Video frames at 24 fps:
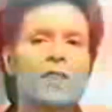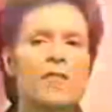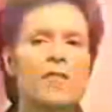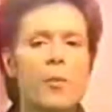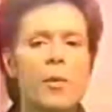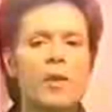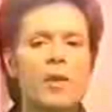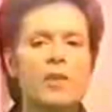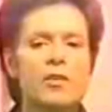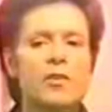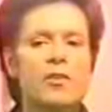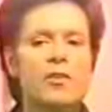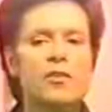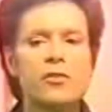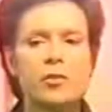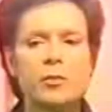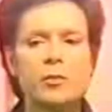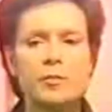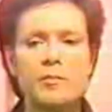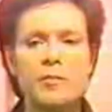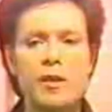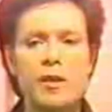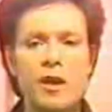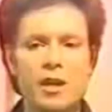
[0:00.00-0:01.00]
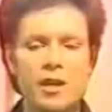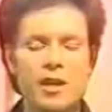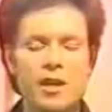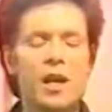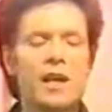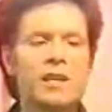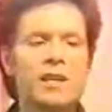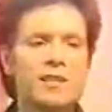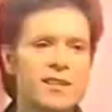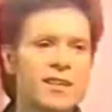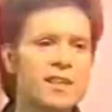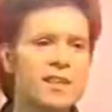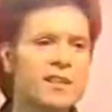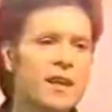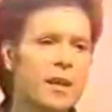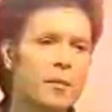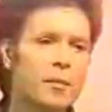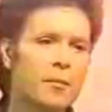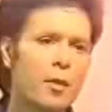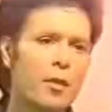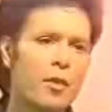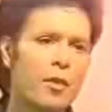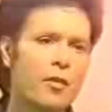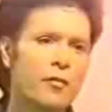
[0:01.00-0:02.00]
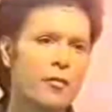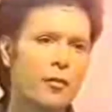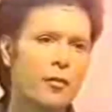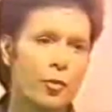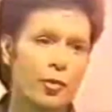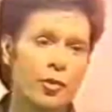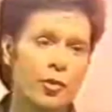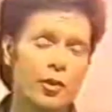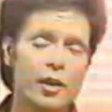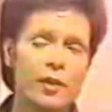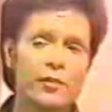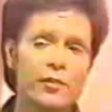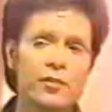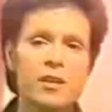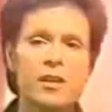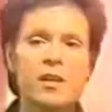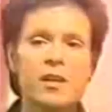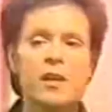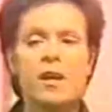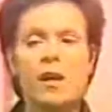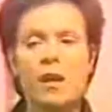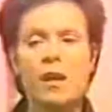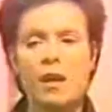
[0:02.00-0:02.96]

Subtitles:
if I went to the supermarket, I did get bothered for autographs.